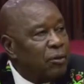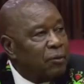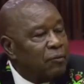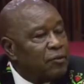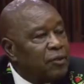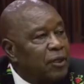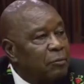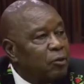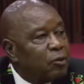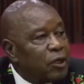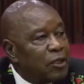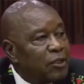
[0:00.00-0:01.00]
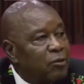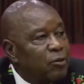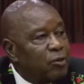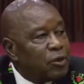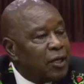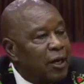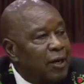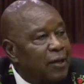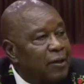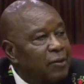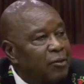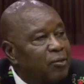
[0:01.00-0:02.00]
of the democratic order
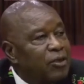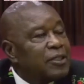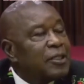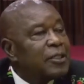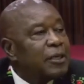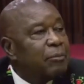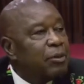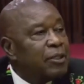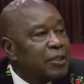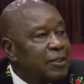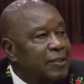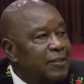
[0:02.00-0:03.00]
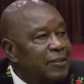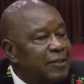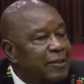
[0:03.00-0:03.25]
were disappointed.